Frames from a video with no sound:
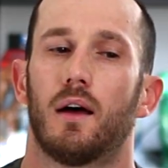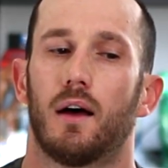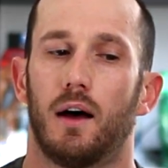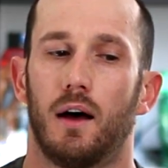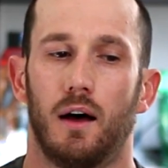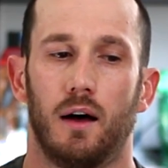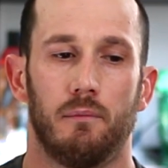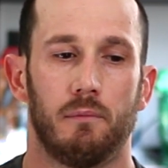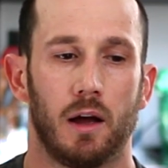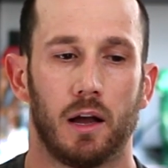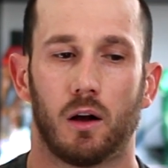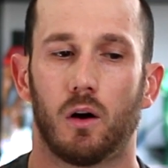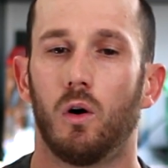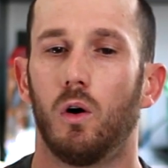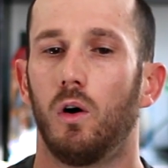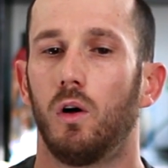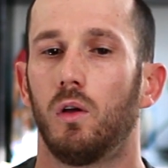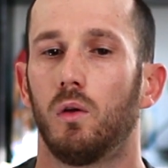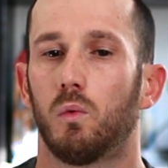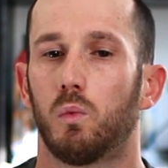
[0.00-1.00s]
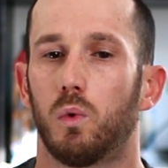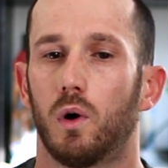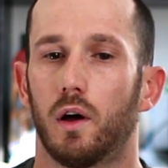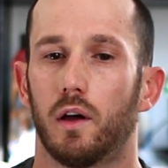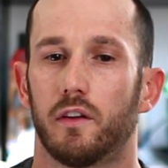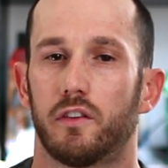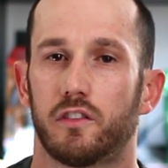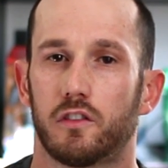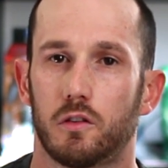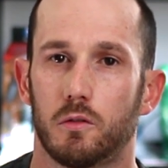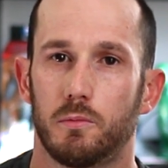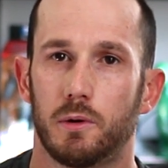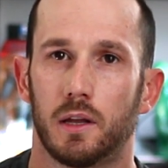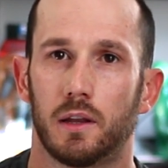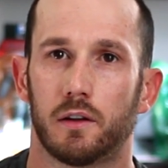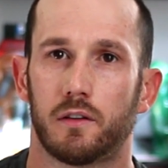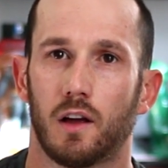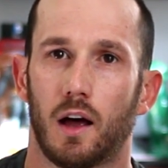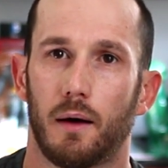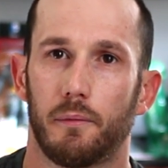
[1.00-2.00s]
my goal was to be
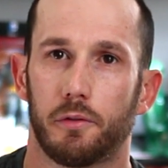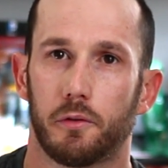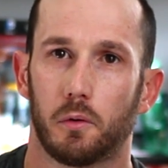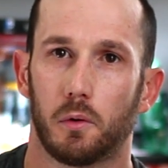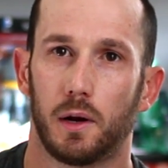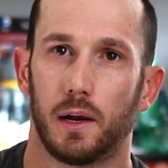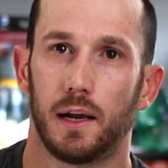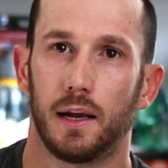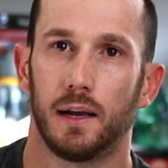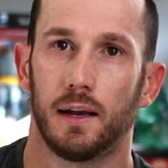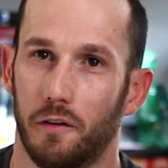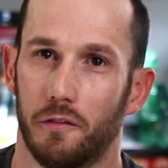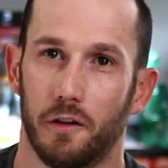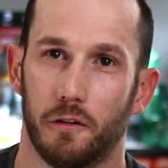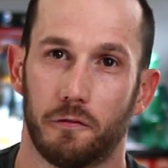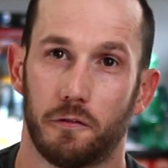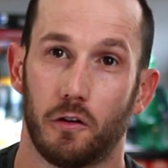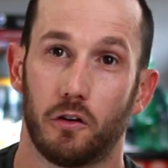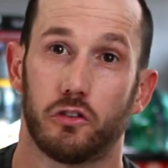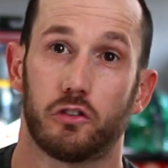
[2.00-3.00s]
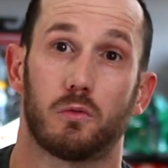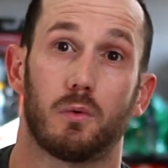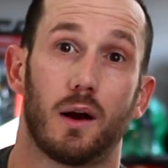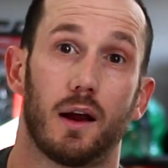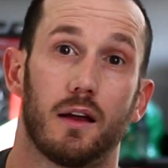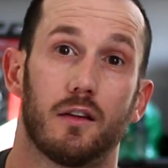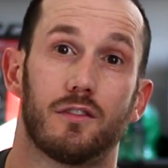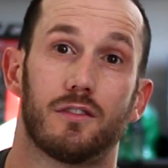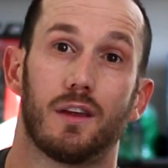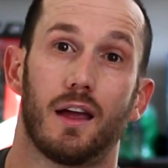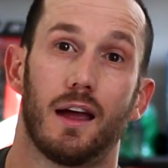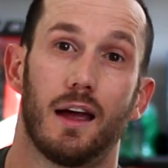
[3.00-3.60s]
in the top 3 of the first race,